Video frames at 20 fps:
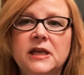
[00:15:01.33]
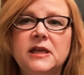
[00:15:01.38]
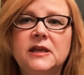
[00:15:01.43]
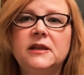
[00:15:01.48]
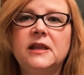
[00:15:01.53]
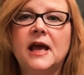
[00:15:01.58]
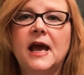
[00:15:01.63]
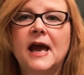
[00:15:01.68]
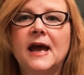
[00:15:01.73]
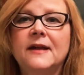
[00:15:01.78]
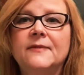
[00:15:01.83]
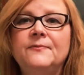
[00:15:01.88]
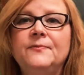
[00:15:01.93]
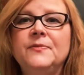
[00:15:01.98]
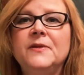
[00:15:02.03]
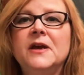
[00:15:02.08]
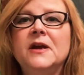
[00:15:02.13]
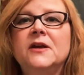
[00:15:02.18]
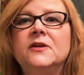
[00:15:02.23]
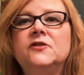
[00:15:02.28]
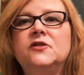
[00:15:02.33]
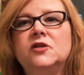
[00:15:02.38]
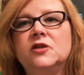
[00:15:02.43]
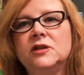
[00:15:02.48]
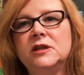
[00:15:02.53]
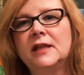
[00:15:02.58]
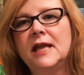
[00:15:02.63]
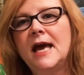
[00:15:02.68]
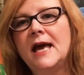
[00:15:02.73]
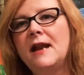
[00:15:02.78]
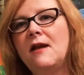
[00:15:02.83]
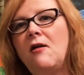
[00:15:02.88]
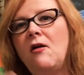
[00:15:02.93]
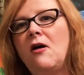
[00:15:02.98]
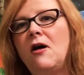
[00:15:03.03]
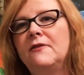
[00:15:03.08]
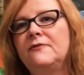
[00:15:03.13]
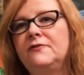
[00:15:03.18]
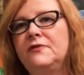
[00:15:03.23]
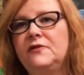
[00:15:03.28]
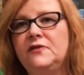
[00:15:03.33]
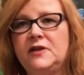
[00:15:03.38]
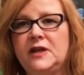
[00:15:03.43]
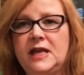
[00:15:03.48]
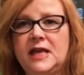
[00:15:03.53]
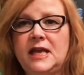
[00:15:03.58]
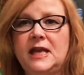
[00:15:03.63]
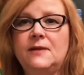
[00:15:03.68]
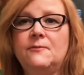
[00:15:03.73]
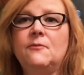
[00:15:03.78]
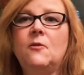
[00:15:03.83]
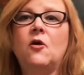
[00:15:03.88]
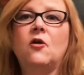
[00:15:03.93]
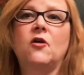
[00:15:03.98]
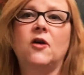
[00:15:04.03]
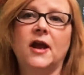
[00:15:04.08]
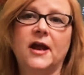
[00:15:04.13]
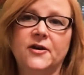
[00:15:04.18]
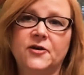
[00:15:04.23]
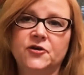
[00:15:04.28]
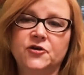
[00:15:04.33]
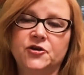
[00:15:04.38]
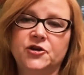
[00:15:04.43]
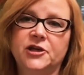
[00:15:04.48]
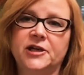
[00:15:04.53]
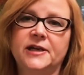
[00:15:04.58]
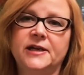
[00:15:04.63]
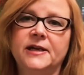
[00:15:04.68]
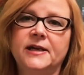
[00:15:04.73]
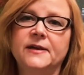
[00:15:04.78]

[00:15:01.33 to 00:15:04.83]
that to let off steam or energy.